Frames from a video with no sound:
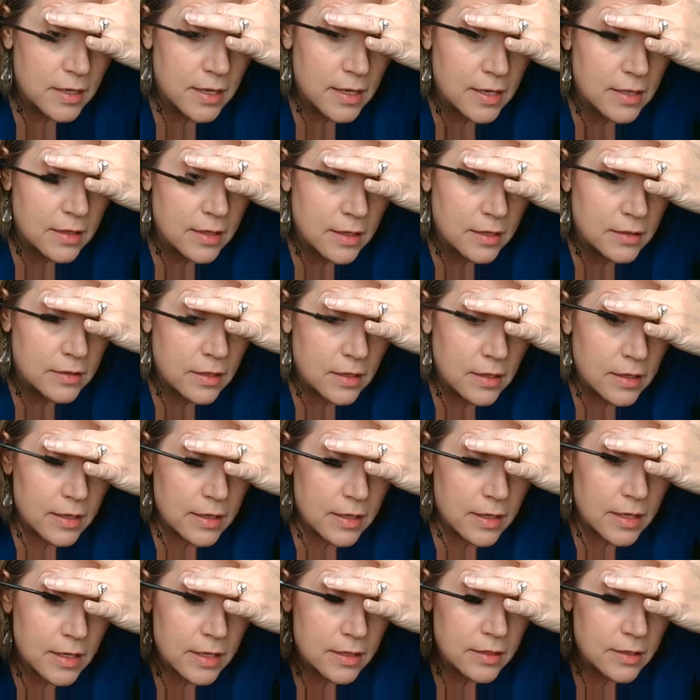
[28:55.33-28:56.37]
and then
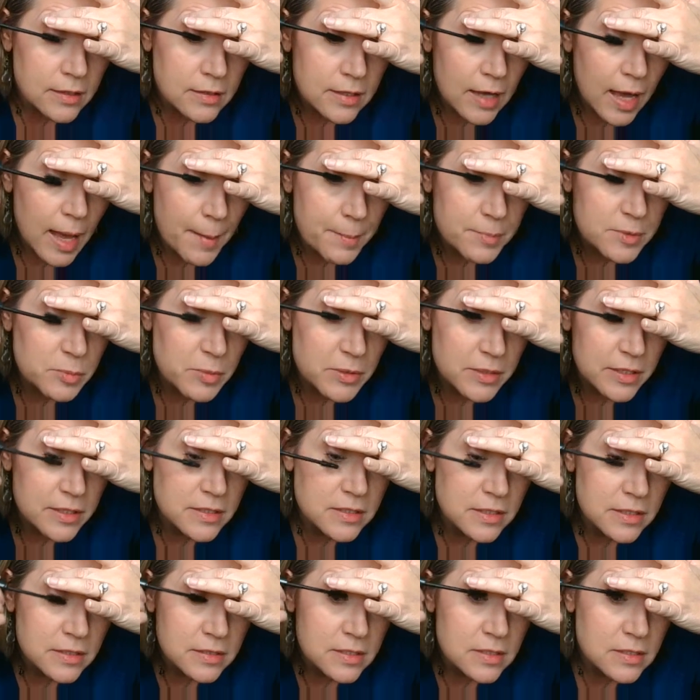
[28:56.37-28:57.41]
hit the tops, because
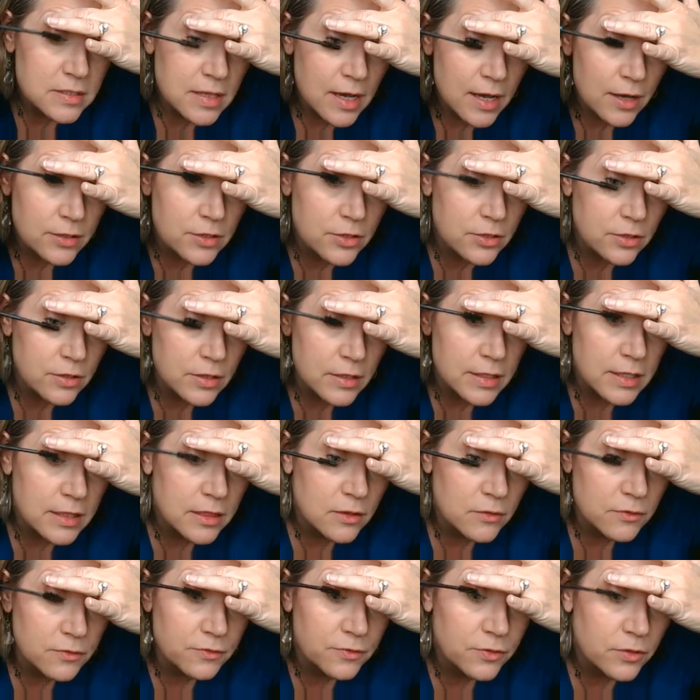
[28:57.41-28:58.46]
this is how you're going to get
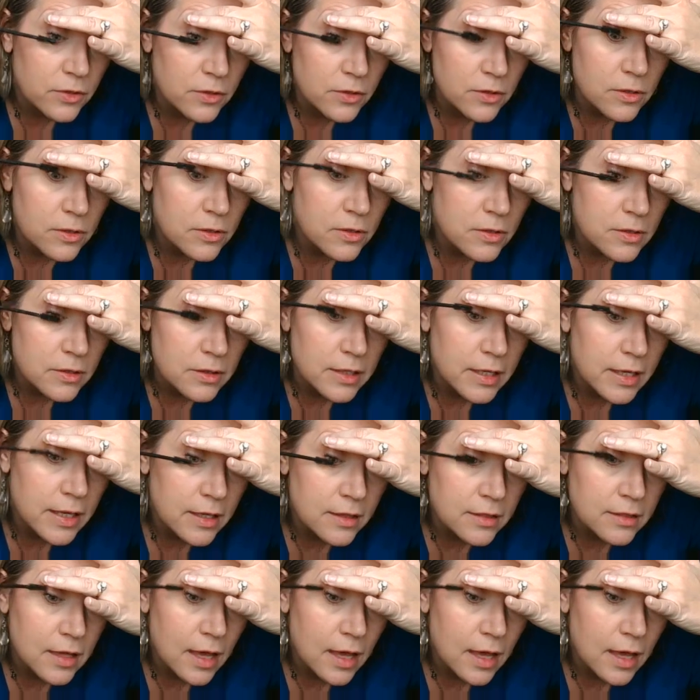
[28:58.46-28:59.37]
the full length